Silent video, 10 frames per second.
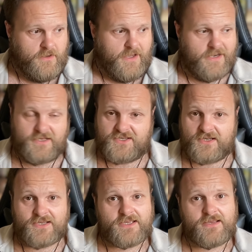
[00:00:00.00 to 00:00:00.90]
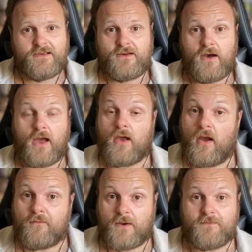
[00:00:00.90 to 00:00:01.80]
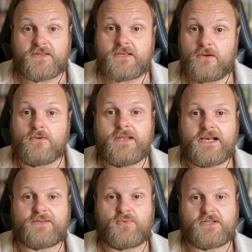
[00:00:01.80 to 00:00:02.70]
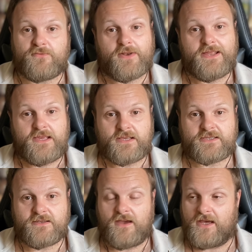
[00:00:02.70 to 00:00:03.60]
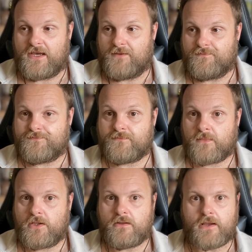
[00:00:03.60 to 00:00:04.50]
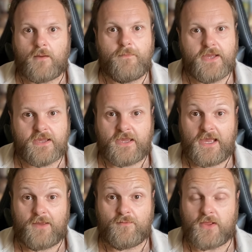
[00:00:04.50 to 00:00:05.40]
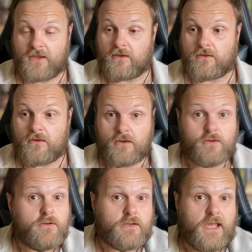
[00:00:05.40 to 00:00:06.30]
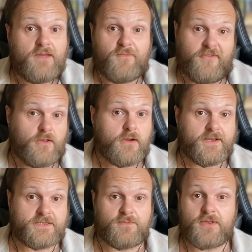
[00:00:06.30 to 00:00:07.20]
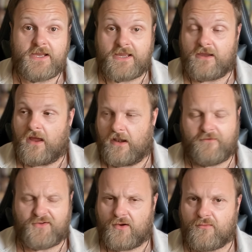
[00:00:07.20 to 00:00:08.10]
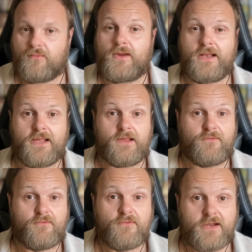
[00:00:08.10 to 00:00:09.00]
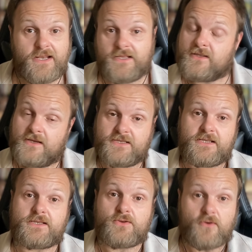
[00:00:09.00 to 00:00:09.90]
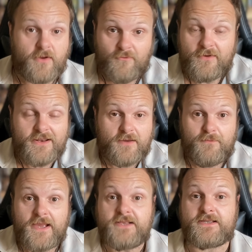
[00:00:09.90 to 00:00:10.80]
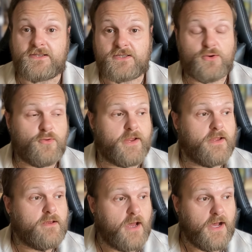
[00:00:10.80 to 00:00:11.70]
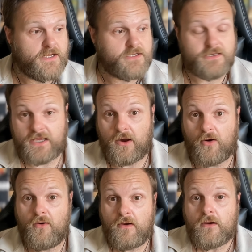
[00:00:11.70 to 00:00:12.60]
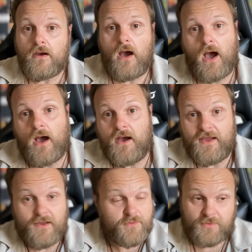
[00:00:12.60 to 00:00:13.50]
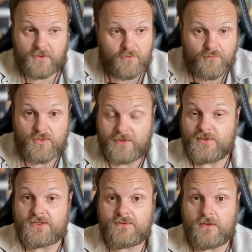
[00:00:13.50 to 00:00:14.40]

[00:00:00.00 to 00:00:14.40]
And I'm so desperate to release like a big game, like a good game for you guys to play. And I've got a really, really enticing story, a really amazing story to tell, that was